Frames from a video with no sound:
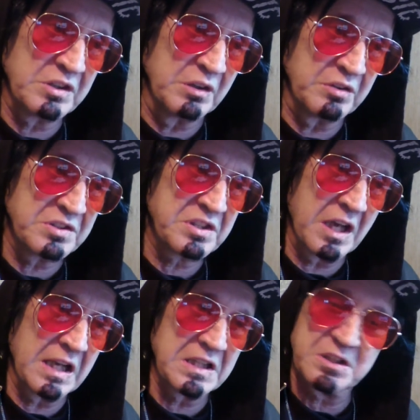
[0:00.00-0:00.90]
This
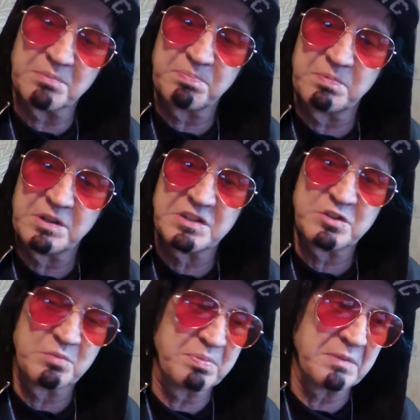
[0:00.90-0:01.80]
guy likes to. These
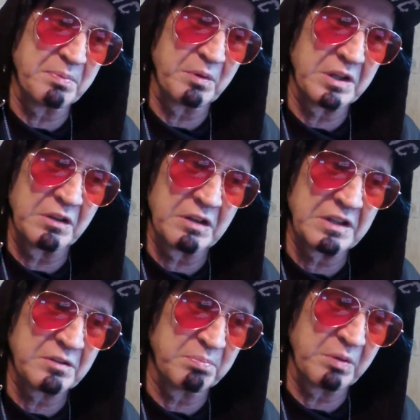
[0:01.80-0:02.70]
two people here
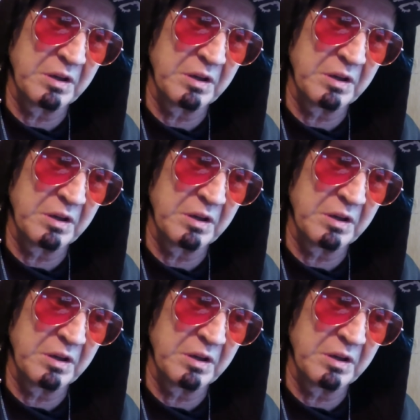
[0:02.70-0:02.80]
like to play